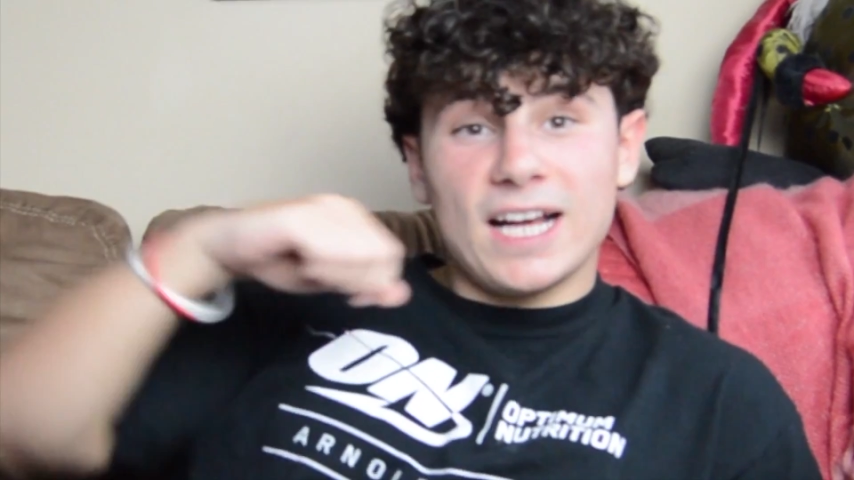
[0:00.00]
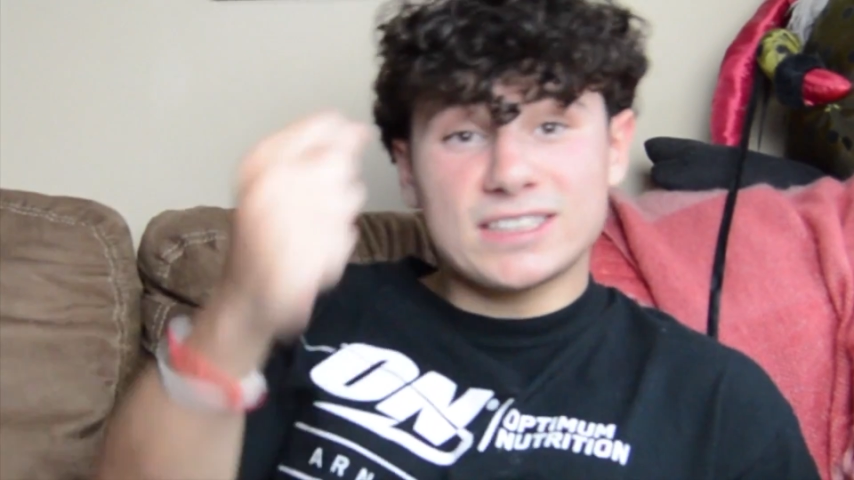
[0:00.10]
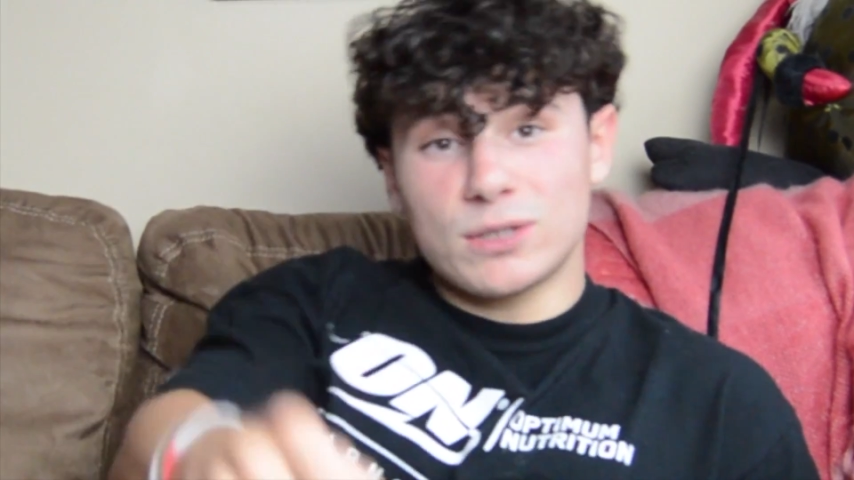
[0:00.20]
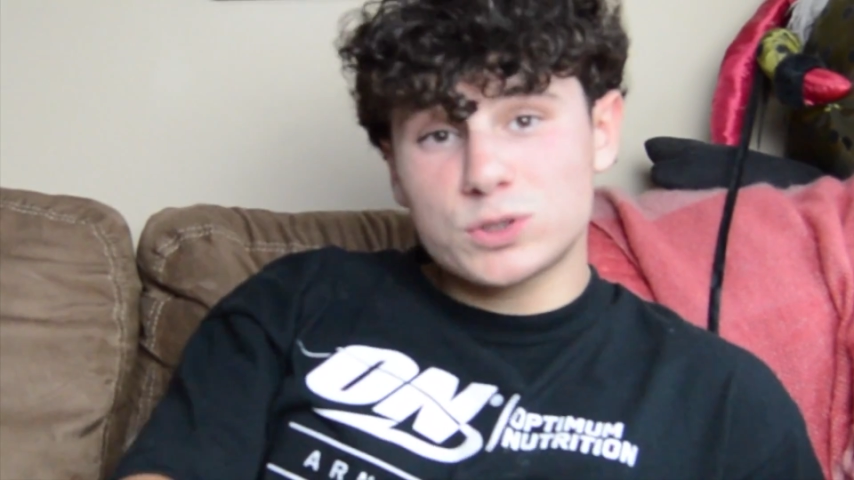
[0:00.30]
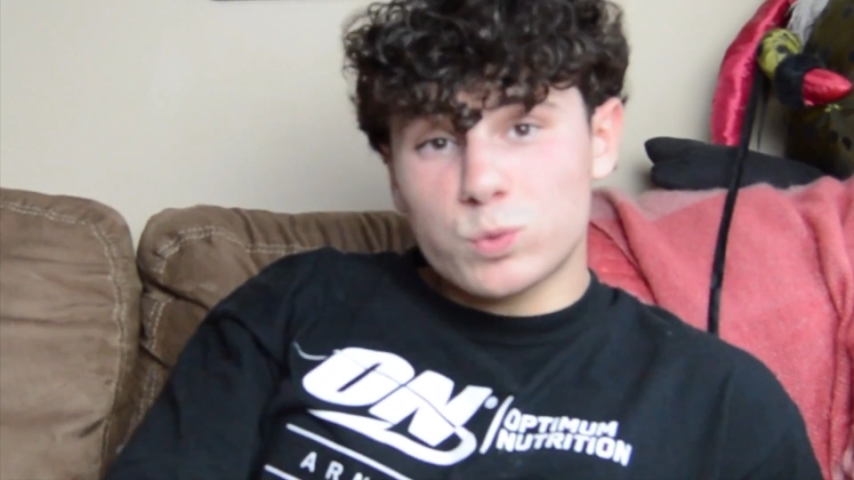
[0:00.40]
As
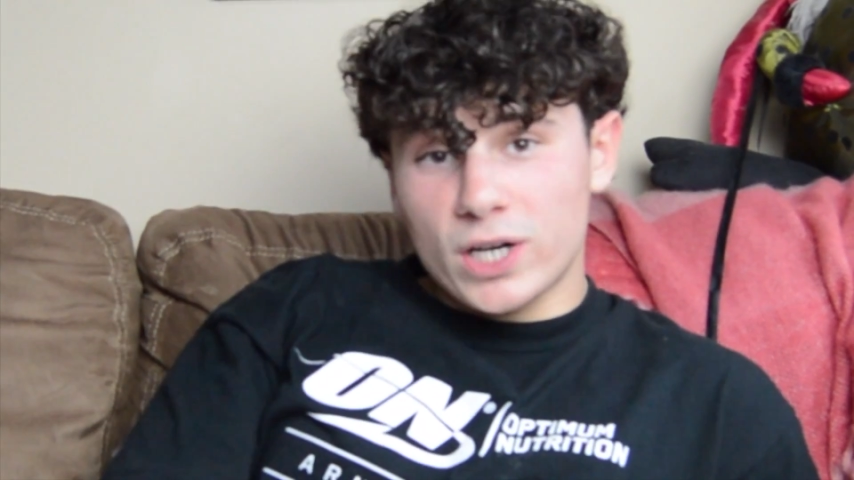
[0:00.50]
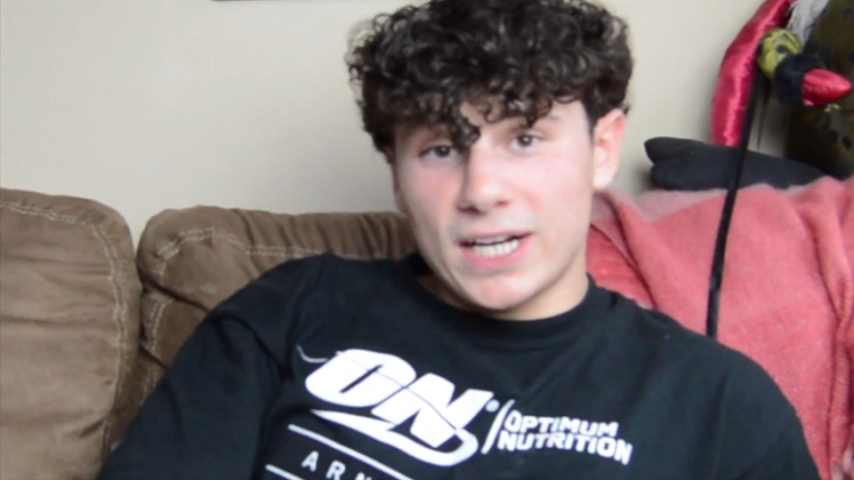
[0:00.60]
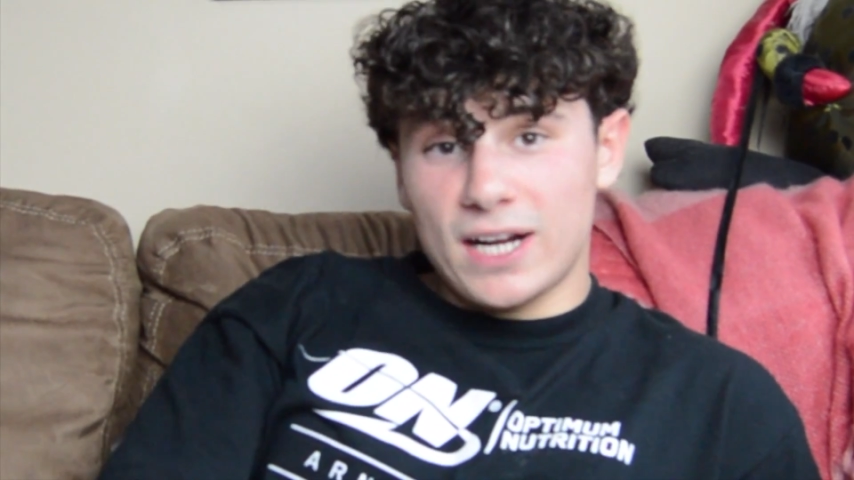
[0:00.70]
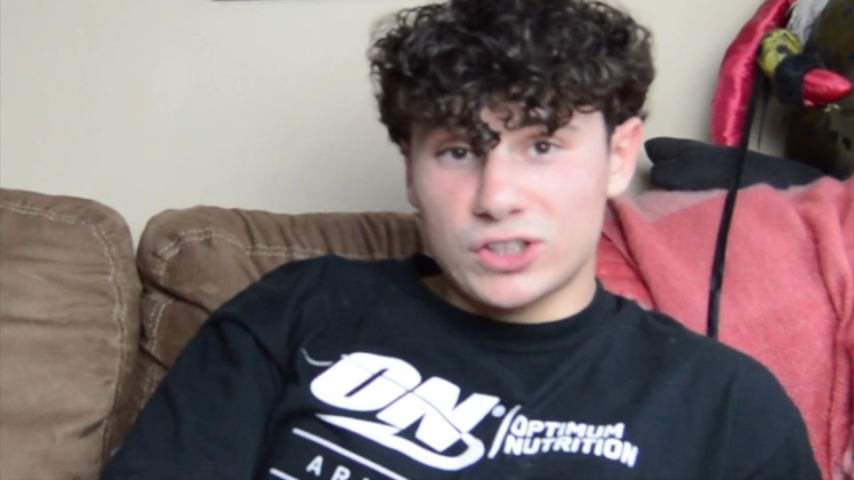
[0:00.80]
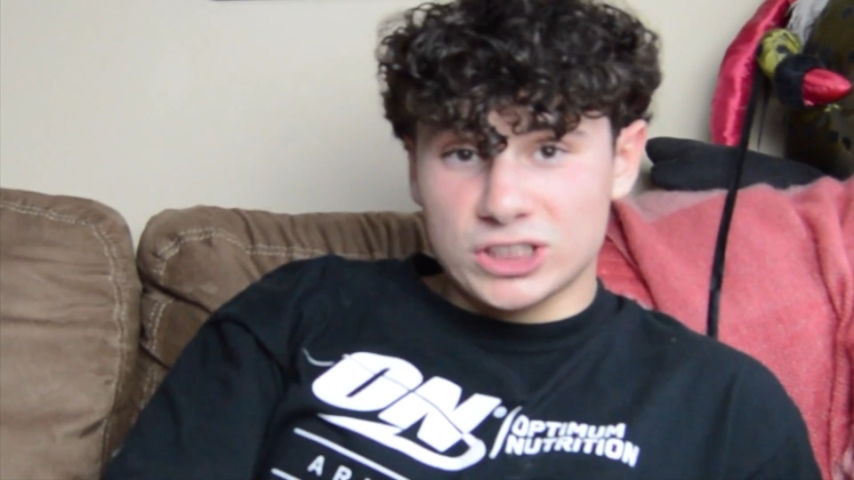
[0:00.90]
I was
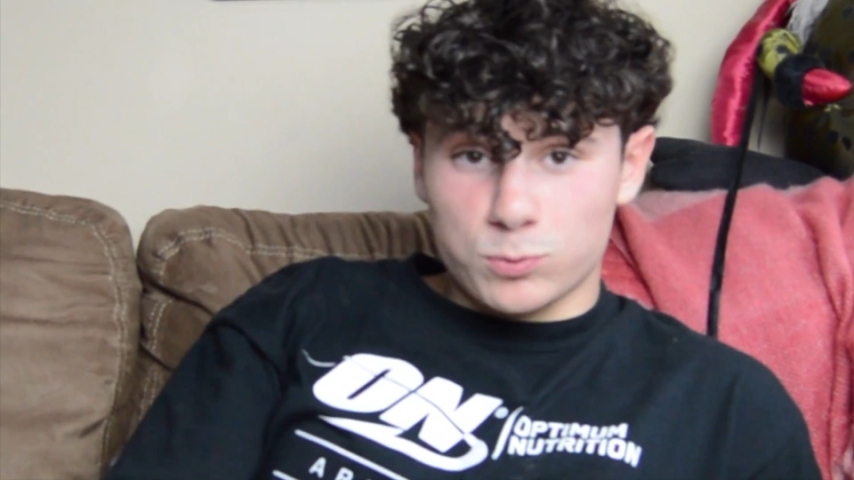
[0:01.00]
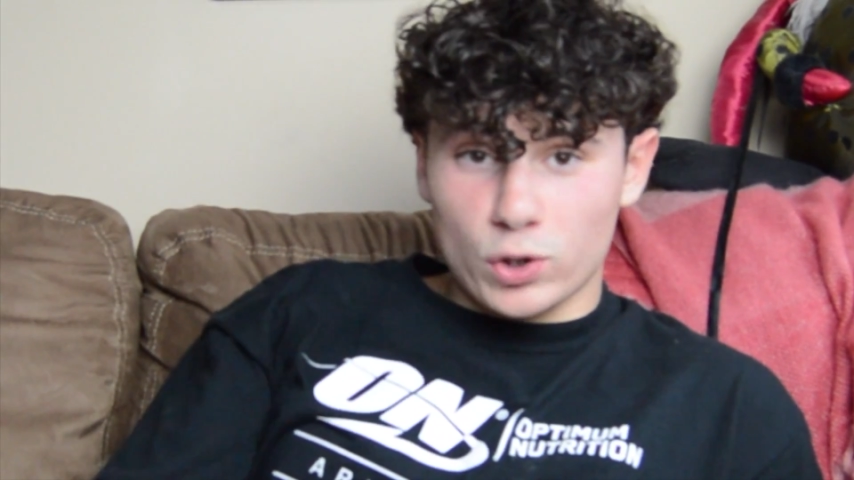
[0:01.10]
working out this